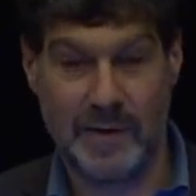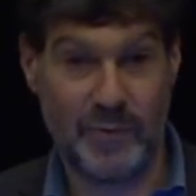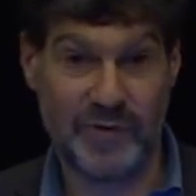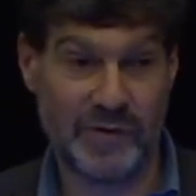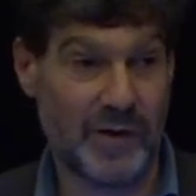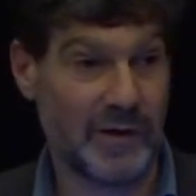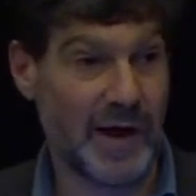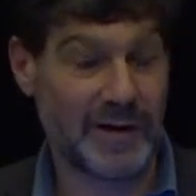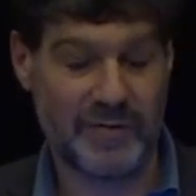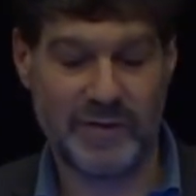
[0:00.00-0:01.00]
We saw a
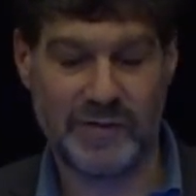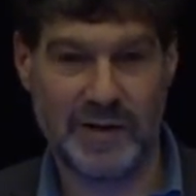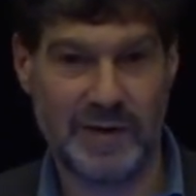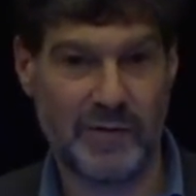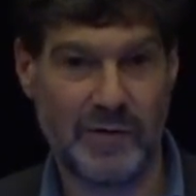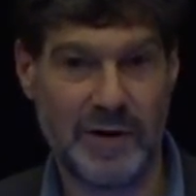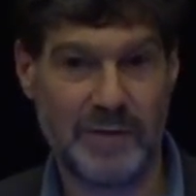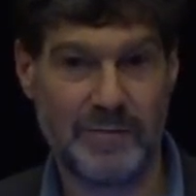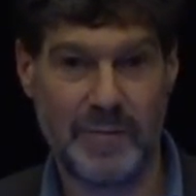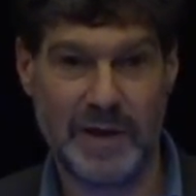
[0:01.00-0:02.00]
lot of this at Evergreen.
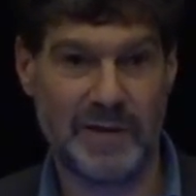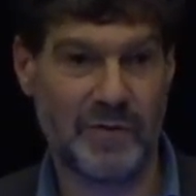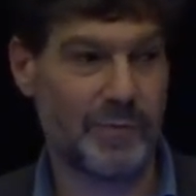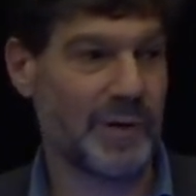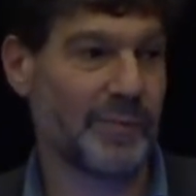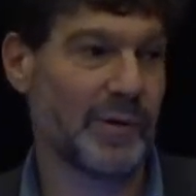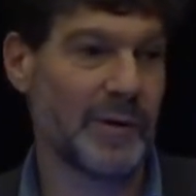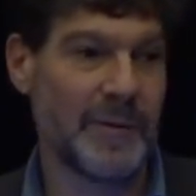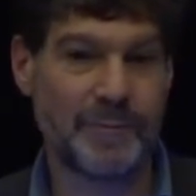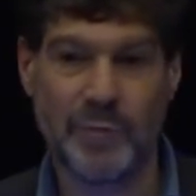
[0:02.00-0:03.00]
Many of the people
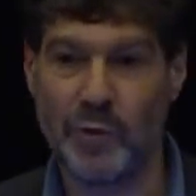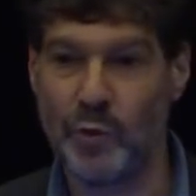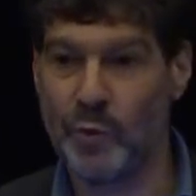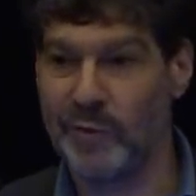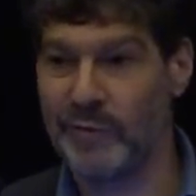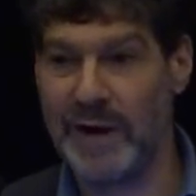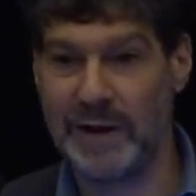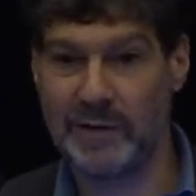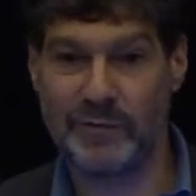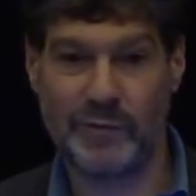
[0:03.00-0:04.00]
who were
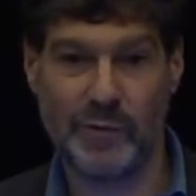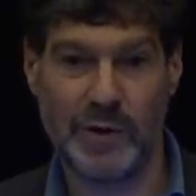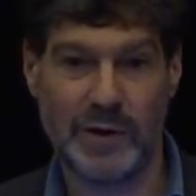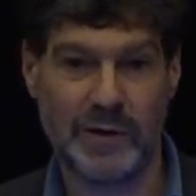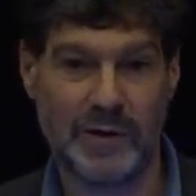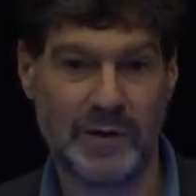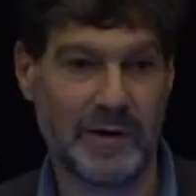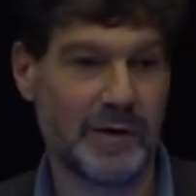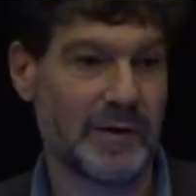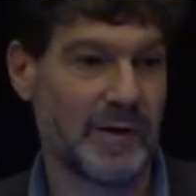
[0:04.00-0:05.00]
fighting for
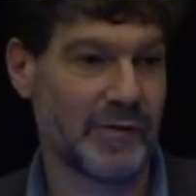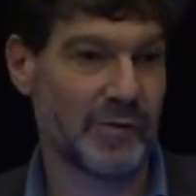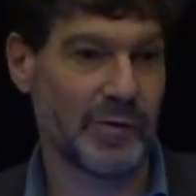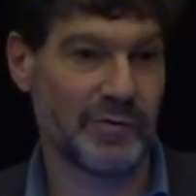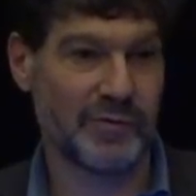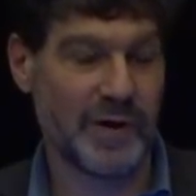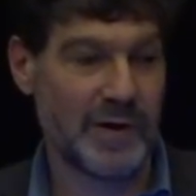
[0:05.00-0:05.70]
a sort of